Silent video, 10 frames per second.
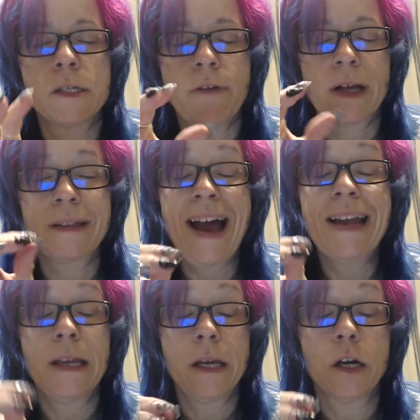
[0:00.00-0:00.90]
In fact,
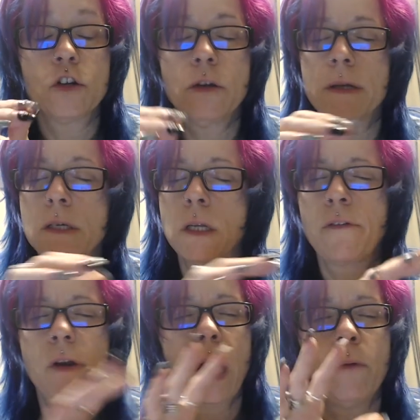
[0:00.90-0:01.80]
that year, two thousand
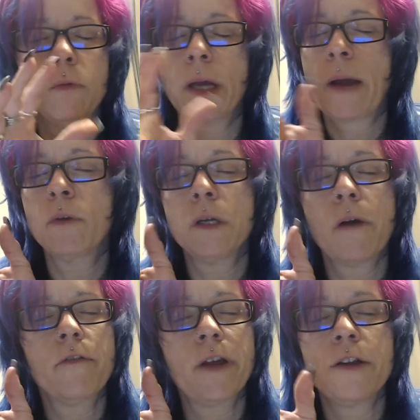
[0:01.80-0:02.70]
eleven, I, like I will
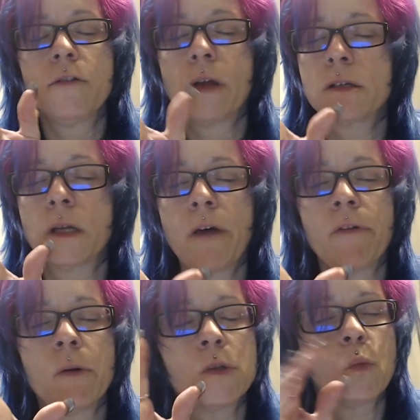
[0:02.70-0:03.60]
never forget two thousand eleven.
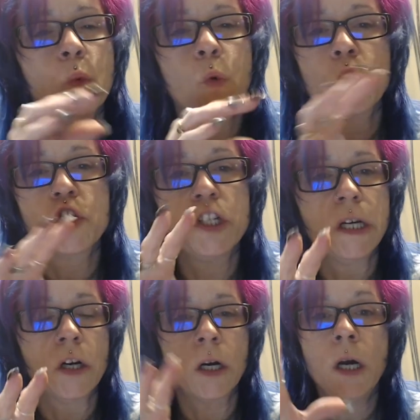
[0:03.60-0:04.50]
It was the worst
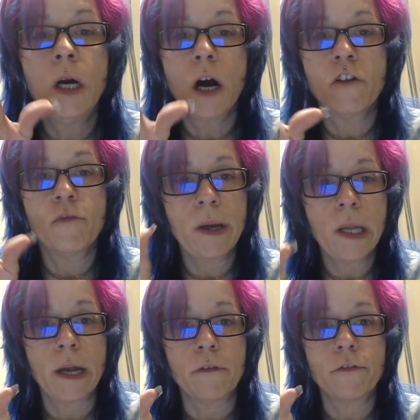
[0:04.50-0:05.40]
year of my
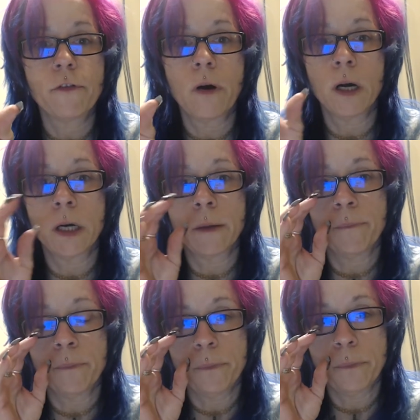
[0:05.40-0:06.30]
life.
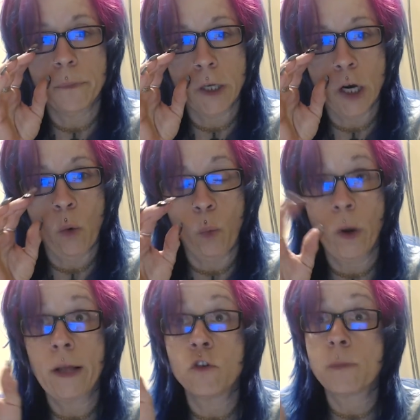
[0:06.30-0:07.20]
Um, you know, when
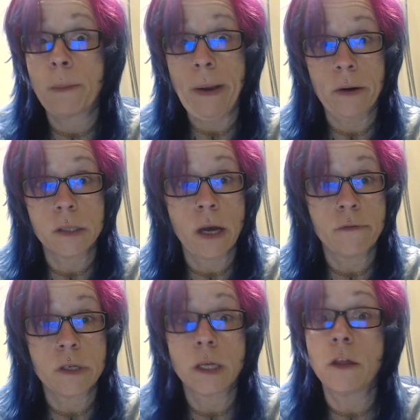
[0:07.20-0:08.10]
I lose my parents,
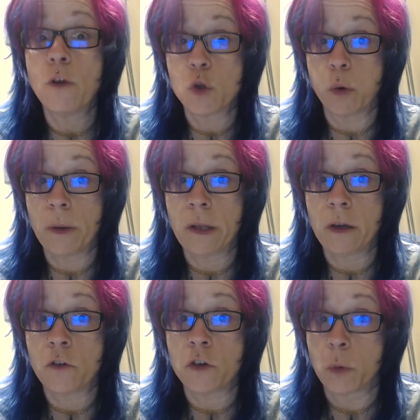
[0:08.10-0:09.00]
obviously those will be
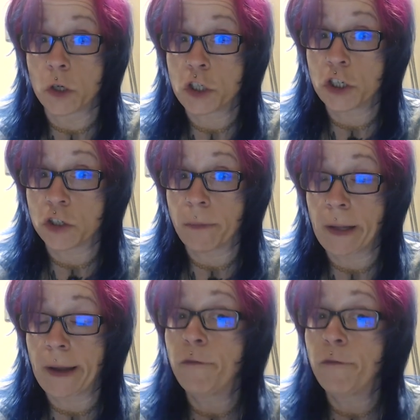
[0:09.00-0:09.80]
the worst years of my life.